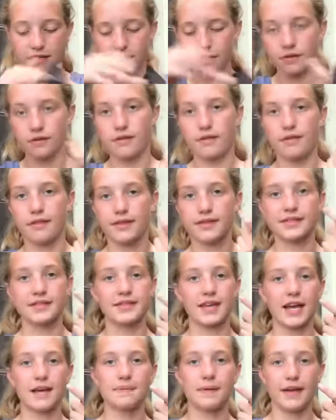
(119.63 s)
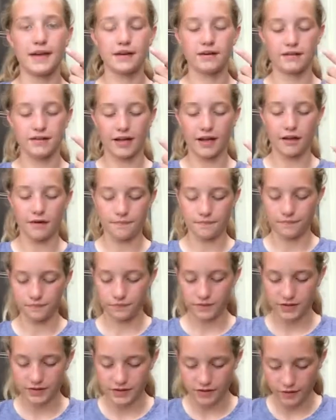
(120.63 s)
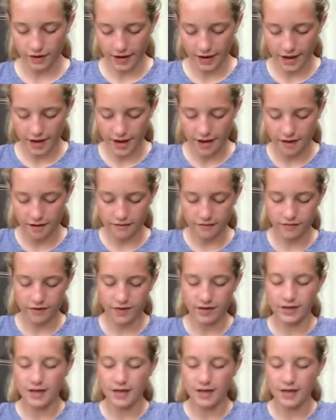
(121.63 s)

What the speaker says: do this side panel now. So I have